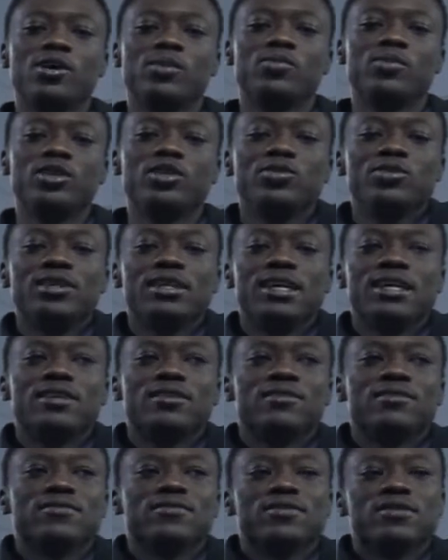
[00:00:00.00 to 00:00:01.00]
We do a lot
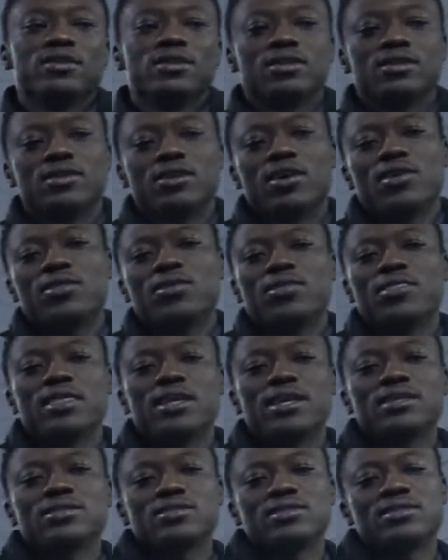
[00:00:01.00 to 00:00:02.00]
of other
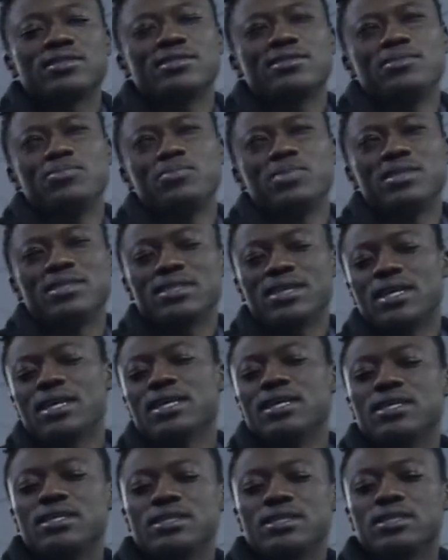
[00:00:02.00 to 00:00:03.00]
things
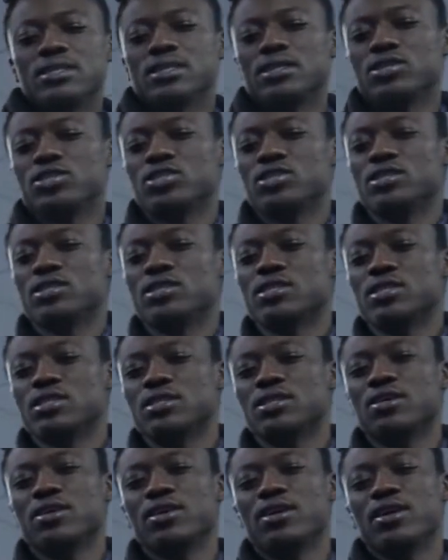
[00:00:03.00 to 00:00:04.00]
besides
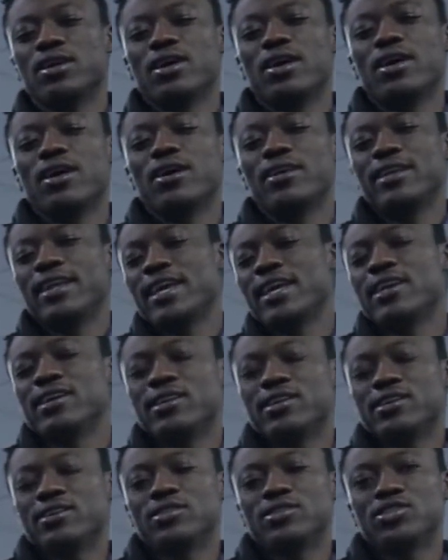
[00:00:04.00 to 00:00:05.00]
just
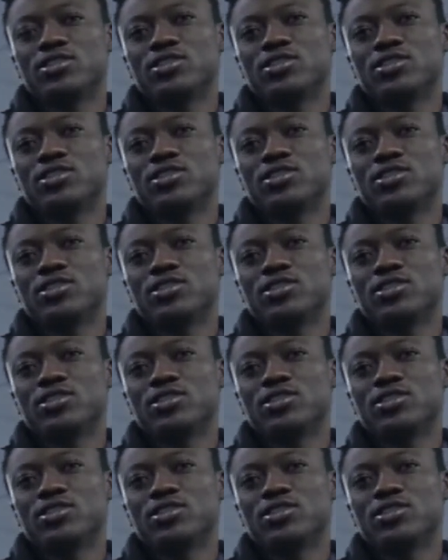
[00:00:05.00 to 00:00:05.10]
on-air